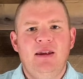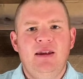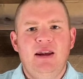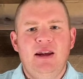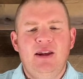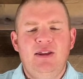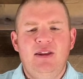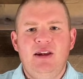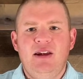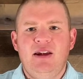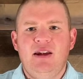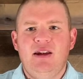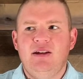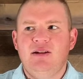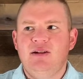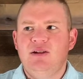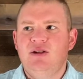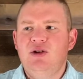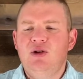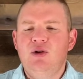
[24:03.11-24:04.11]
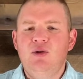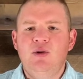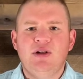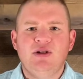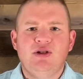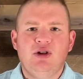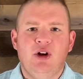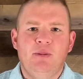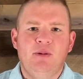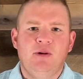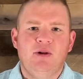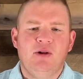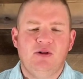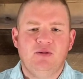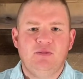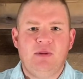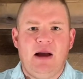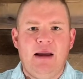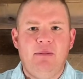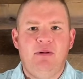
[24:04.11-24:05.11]
In the New Interpreter's
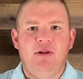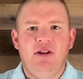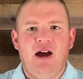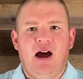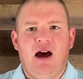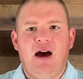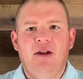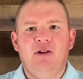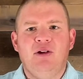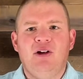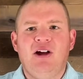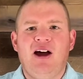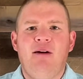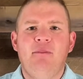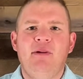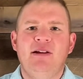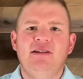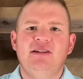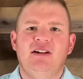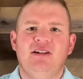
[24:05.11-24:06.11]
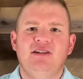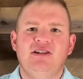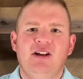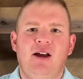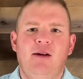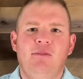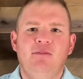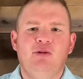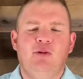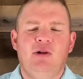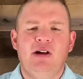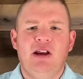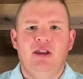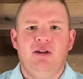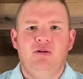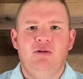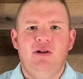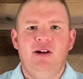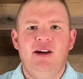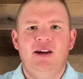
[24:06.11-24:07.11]
Bible, the author comments on Psalm
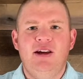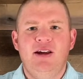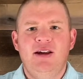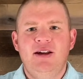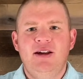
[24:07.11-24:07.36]
23